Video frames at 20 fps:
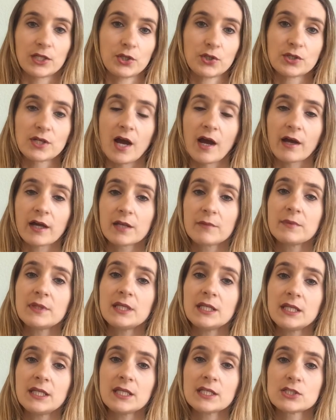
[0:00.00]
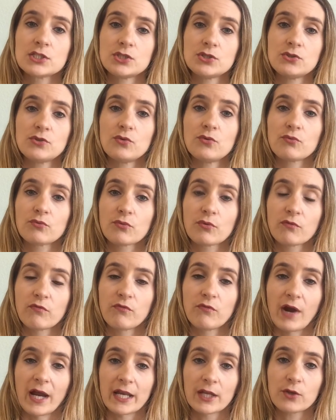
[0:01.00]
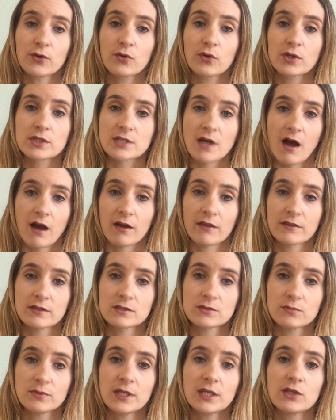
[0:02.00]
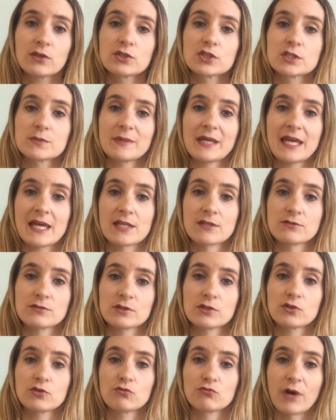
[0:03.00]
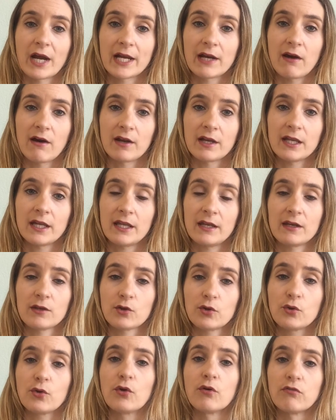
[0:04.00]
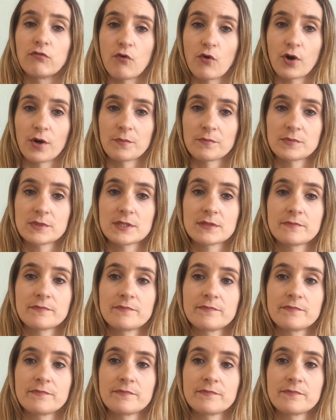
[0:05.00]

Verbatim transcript: You're not going to be needing to write a Google Doc this week, you'll just be answering right on it in Google Forms.